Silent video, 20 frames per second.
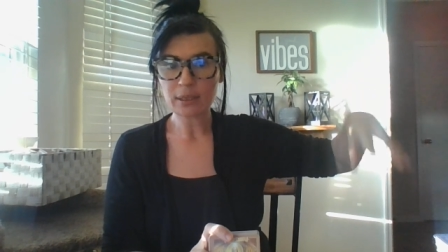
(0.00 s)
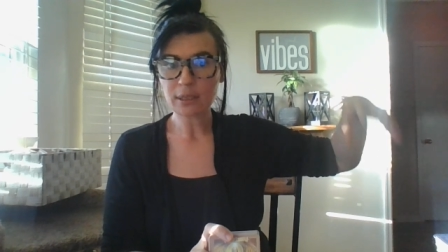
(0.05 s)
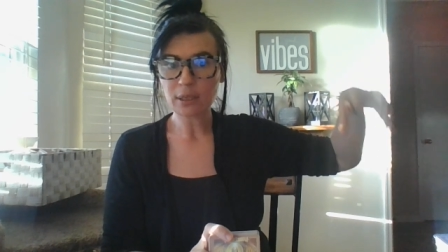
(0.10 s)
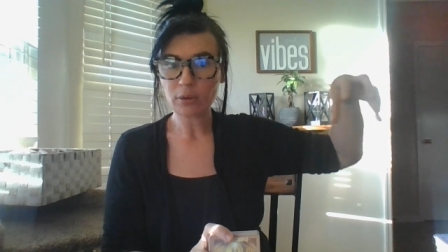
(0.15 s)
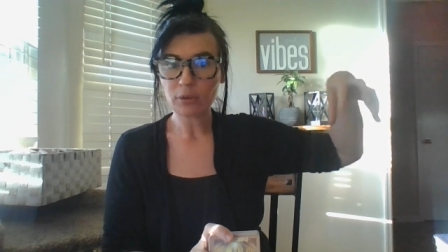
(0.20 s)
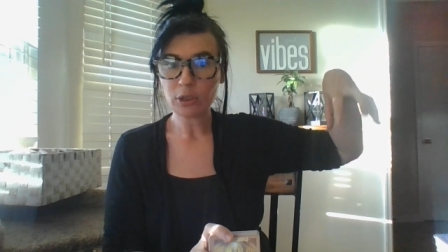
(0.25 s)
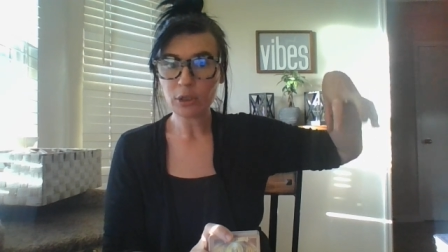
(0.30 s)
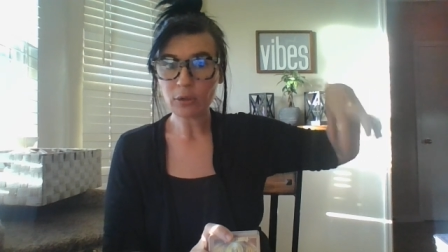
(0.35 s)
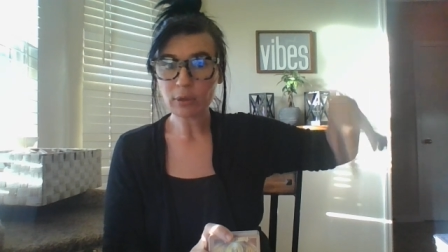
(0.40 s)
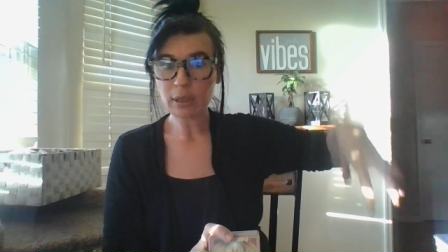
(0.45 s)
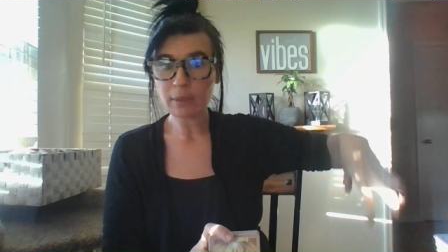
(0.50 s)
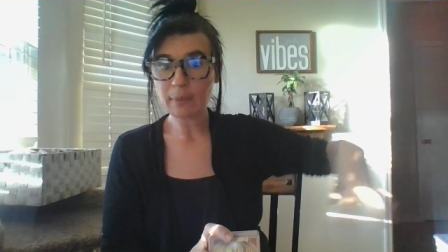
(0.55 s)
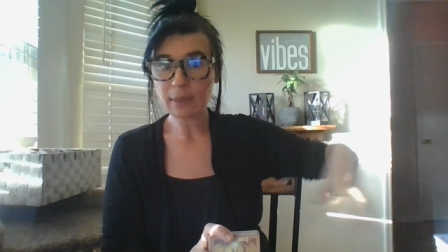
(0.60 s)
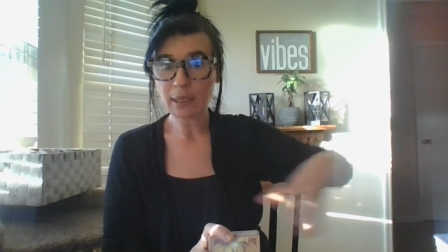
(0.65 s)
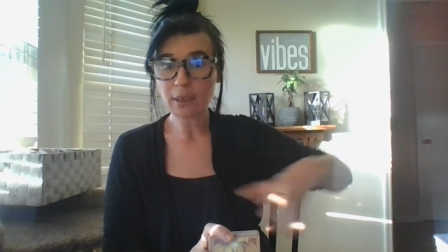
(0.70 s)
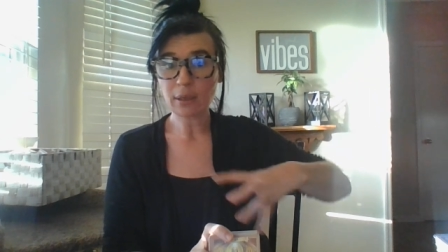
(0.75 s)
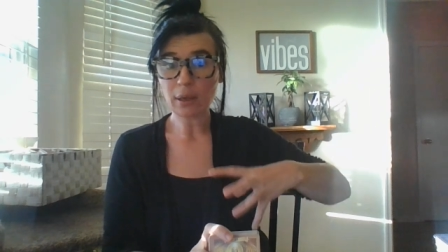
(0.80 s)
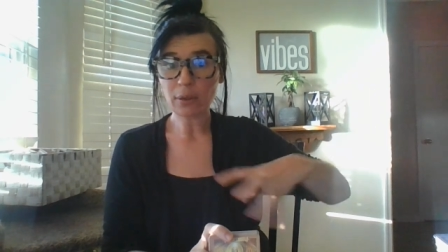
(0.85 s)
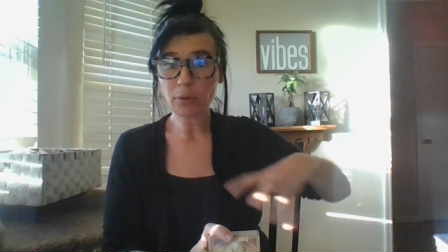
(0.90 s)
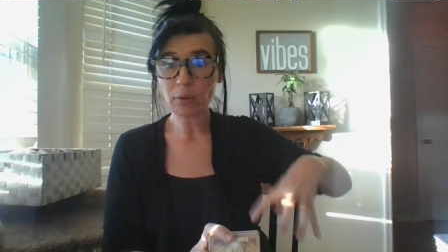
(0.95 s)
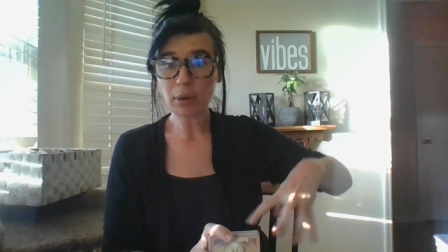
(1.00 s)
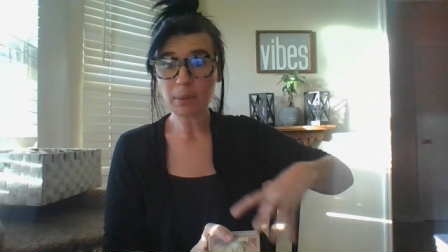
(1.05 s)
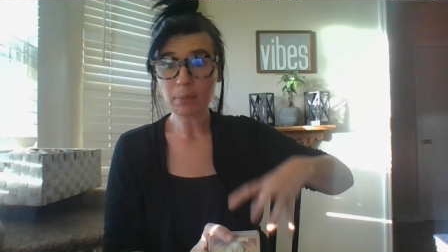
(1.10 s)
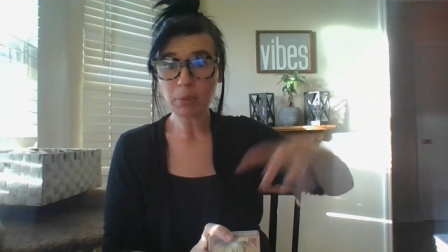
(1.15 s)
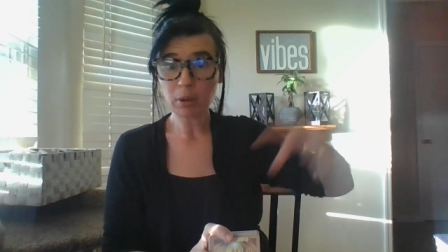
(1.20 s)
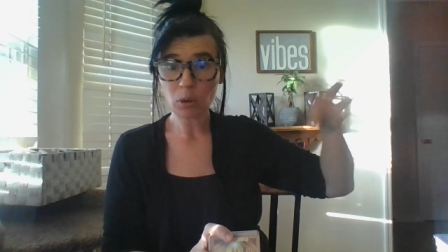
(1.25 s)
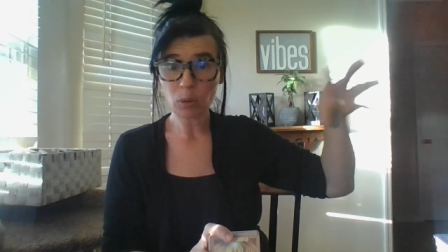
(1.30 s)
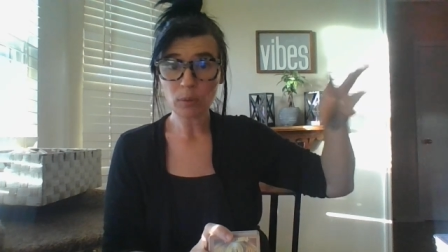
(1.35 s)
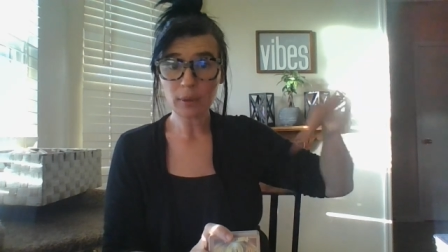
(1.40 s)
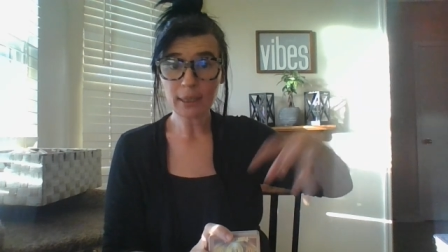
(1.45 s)
So you could be another
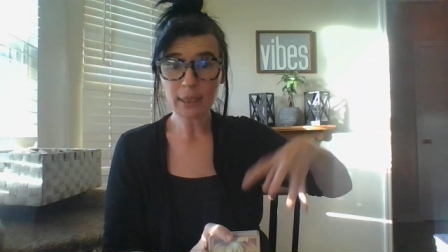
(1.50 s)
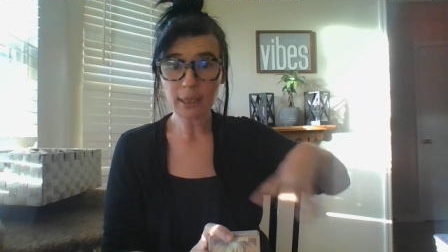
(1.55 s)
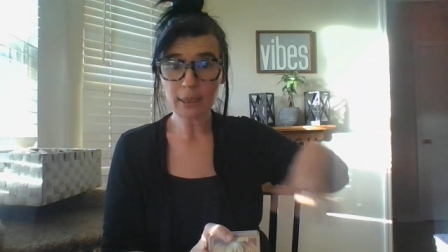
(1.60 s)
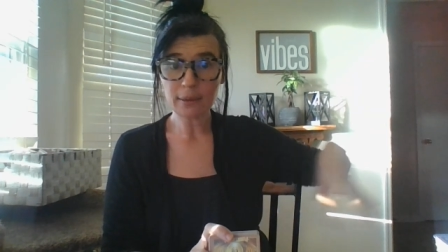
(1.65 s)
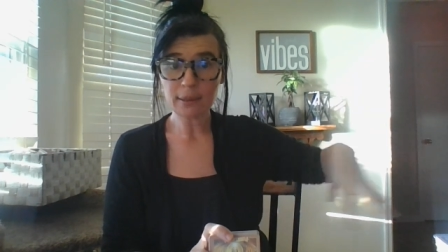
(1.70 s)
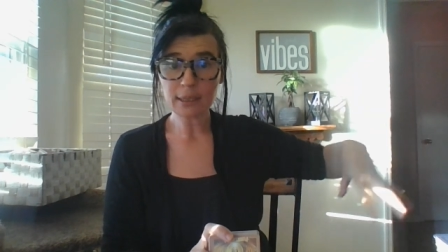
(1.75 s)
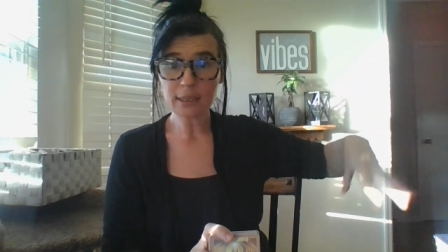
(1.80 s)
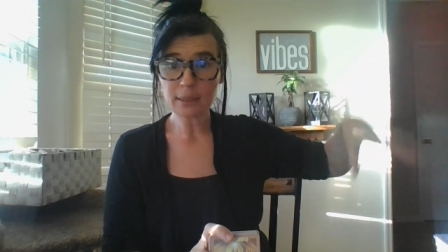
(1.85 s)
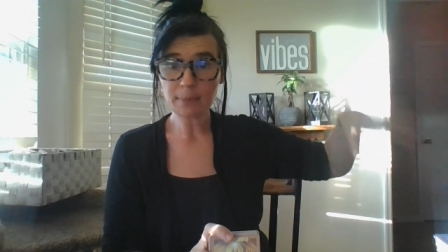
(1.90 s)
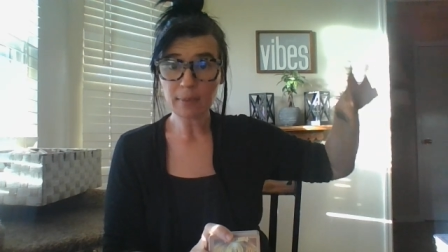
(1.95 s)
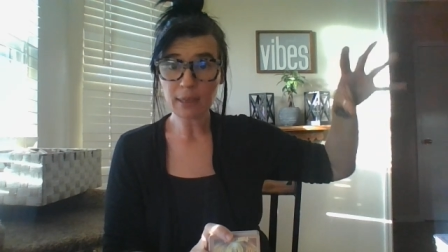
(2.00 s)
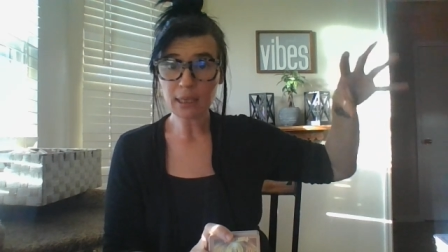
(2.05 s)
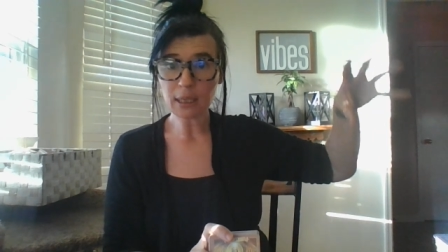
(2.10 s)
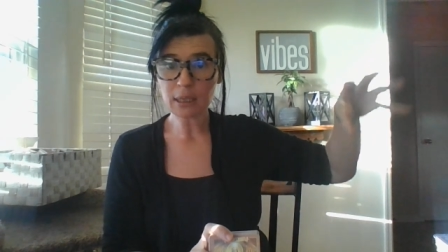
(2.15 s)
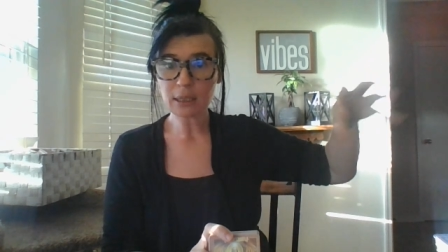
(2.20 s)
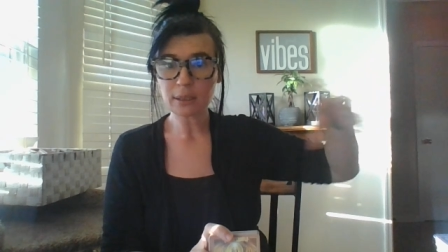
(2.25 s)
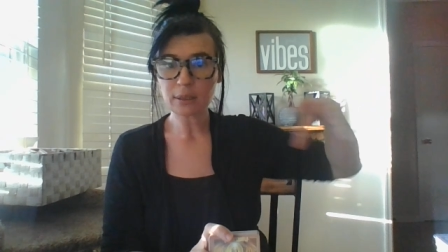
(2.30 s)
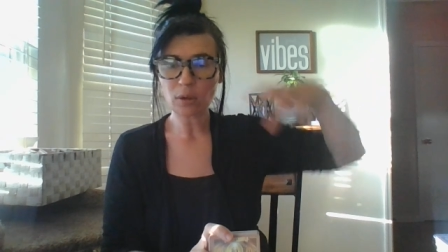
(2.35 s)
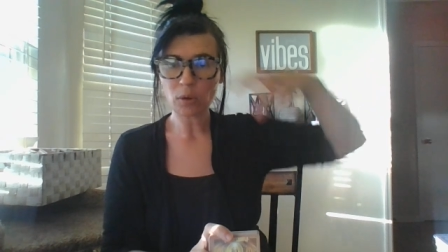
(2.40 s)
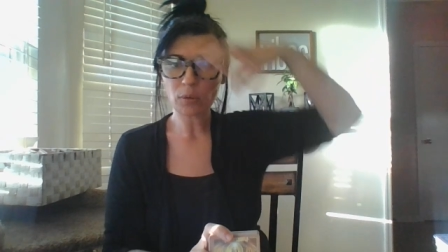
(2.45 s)
employee in this mix,